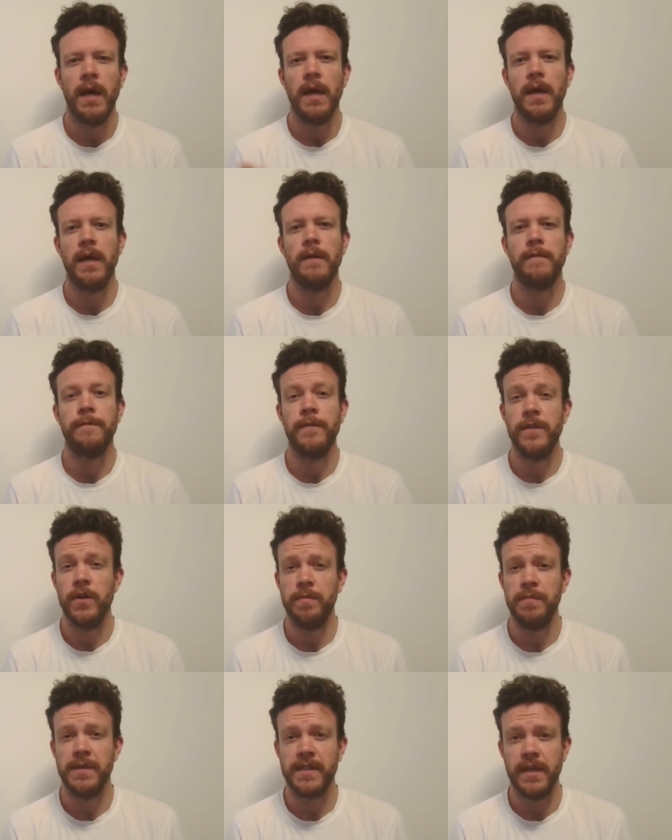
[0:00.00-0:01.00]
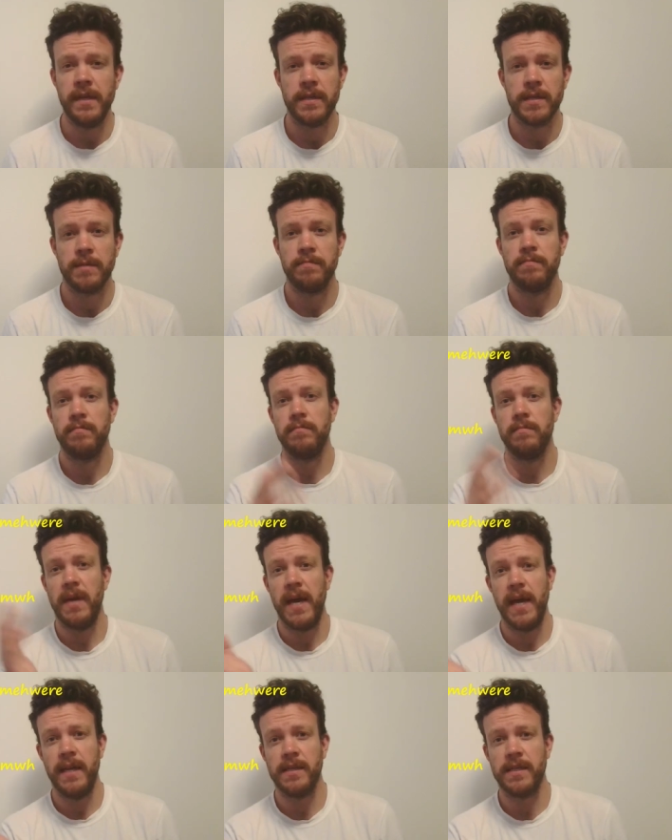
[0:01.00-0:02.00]
Uh, for the opposite,
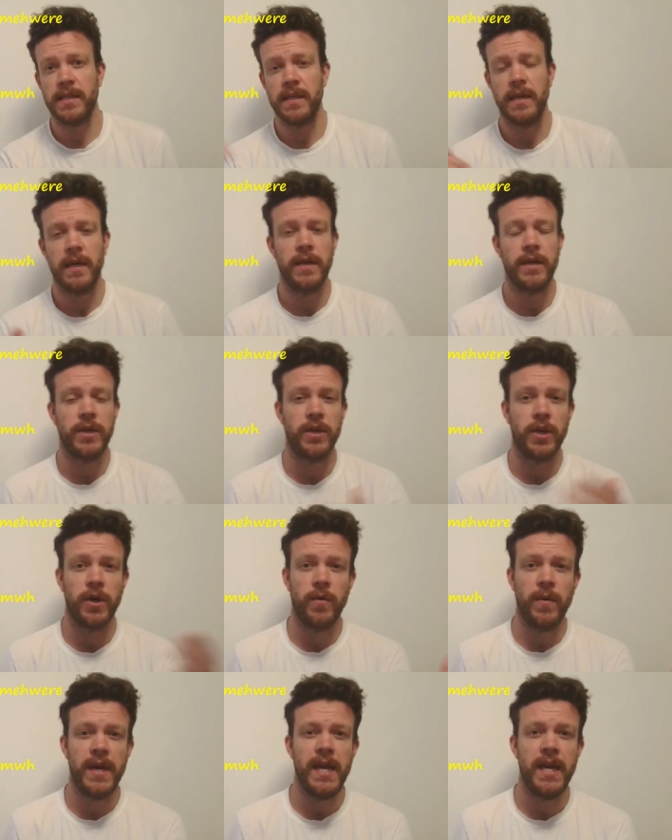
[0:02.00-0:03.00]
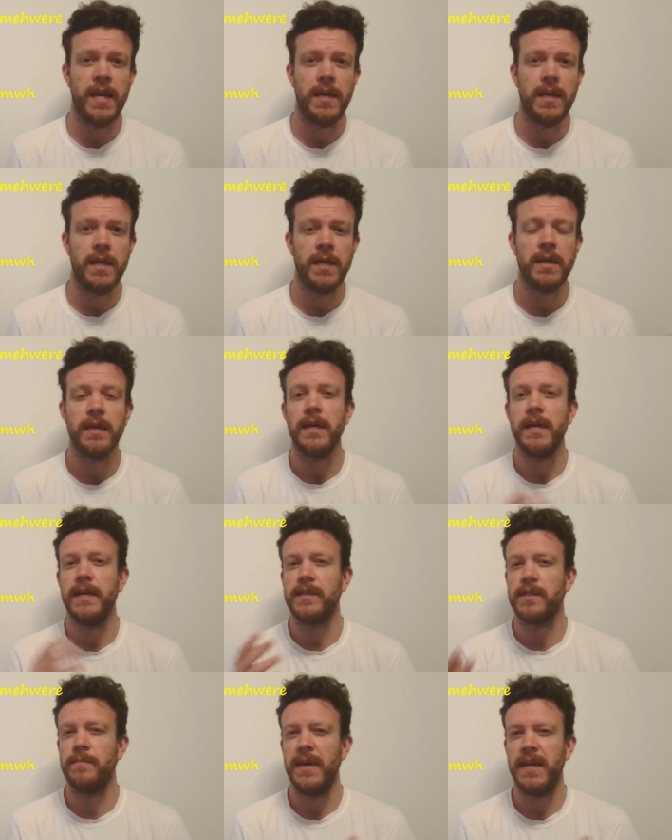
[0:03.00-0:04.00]
enter, go in,
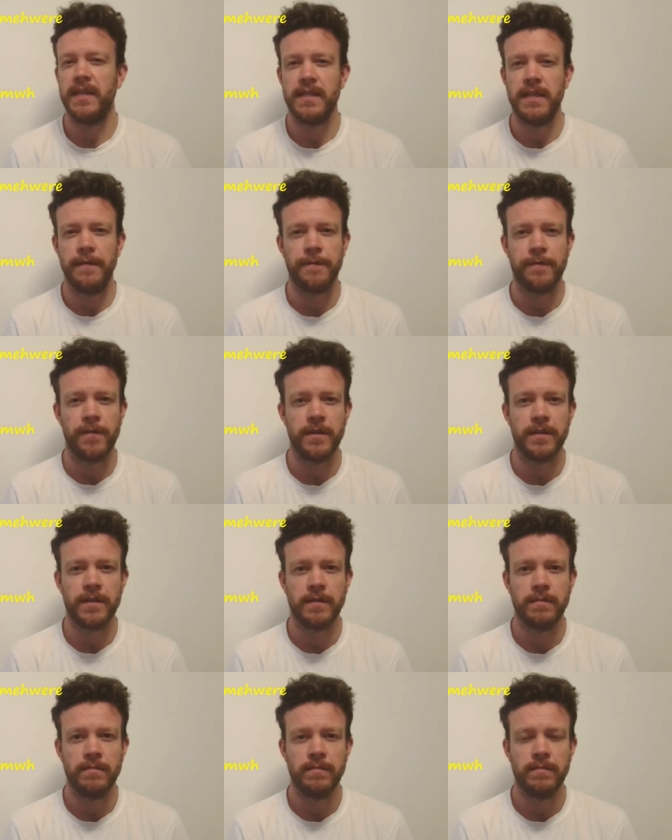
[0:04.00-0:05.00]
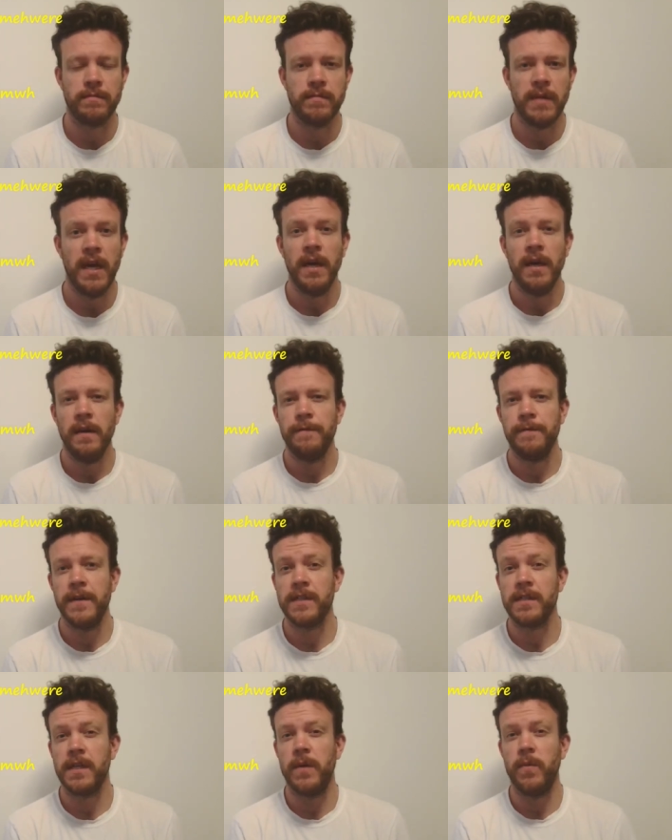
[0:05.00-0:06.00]
it's a bit different.
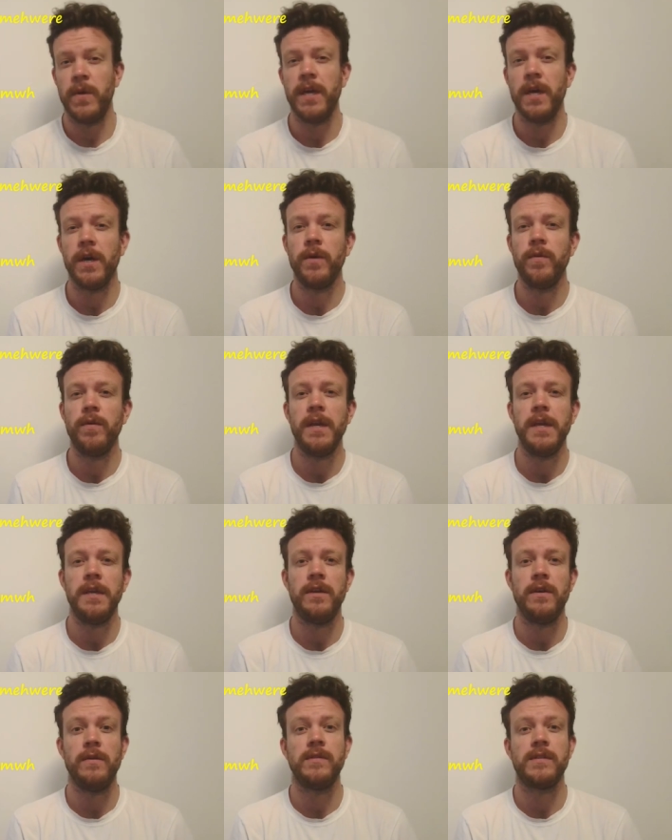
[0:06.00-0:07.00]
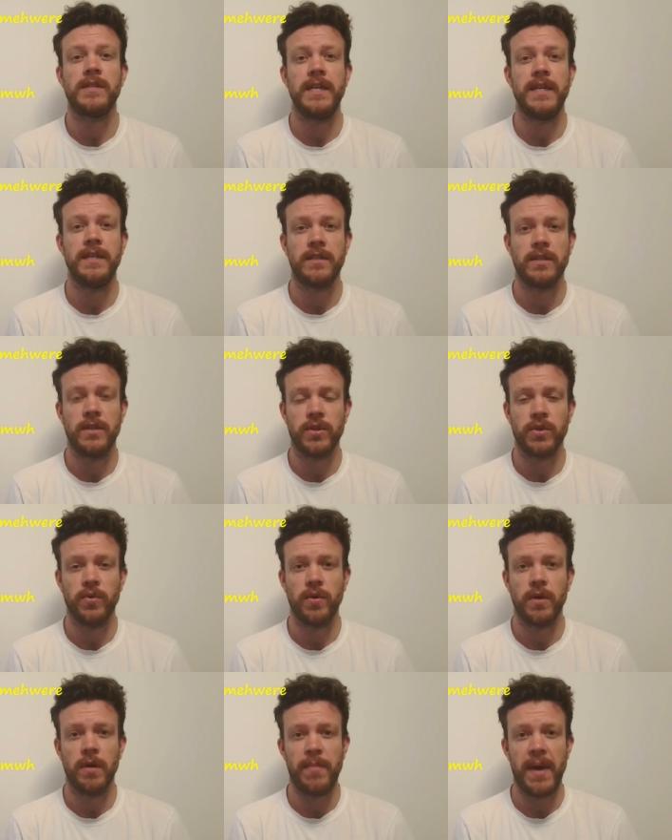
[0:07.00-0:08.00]
Firstly, we only use these to
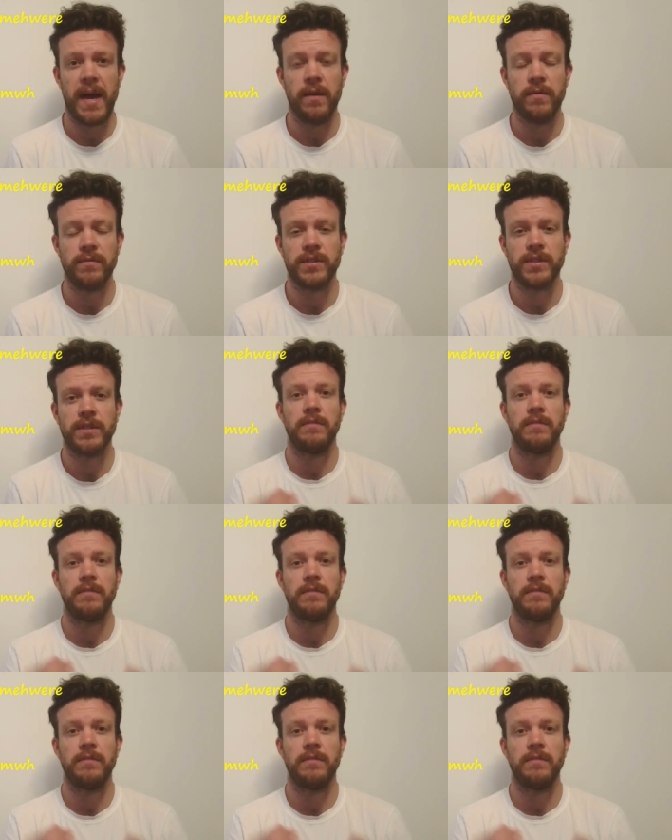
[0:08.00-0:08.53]
talk about